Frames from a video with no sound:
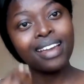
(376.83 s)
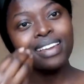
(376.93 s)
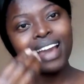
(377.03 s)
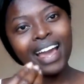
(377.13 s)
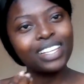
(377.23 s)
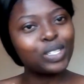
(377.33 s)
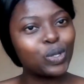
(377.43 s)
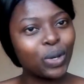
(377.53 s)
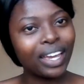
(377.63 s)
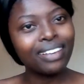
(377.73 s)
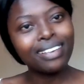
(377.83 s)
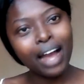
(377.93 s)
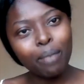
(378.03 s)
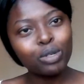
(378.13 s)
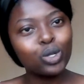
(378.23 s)
Guys, you can
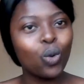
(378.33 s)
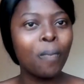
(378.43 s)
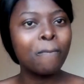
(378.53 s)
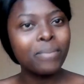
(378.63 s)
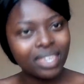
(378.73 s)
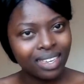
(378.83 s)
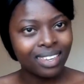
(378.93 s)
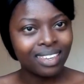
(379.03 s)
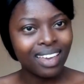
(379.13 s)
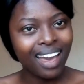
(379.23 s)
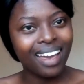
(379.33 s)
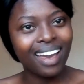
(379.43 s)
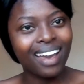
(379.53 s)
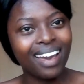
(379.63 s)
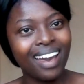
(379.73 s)
come to me.
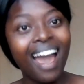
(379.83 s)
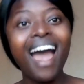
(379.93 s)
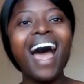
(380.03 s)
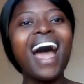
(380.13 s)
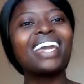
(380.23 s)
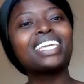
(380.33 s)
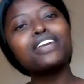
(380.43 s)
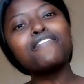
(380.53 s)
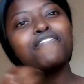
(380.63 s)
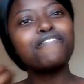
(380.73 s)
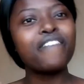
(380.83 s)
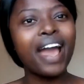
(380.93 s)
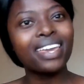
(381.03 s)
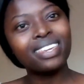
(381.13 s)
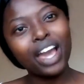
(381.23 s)
I give
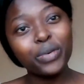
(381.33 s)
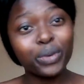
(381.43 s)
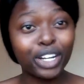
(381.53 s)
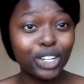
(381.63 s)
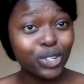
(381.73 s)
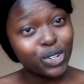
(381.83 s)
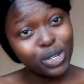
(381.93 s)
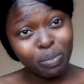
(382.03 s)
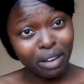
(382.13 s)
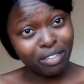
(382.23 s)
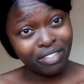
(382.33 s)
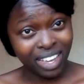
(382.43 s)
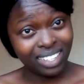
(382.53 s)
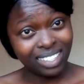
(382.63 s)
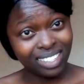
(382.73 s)
fire relationship
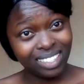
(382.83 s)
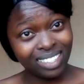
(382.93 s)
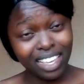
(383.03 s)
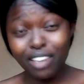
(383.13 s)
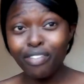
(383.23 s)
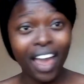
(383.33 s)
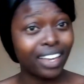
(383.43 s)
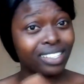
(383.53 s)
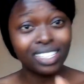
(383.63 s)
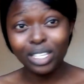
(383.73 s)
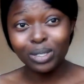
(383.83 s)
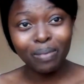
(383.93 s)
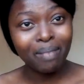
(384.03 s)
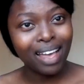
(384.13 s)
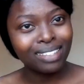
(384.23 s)
advice, if I can say
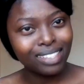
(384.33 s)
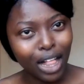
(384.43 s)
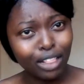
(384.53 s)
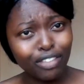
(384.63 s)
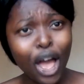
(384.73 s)
so myself.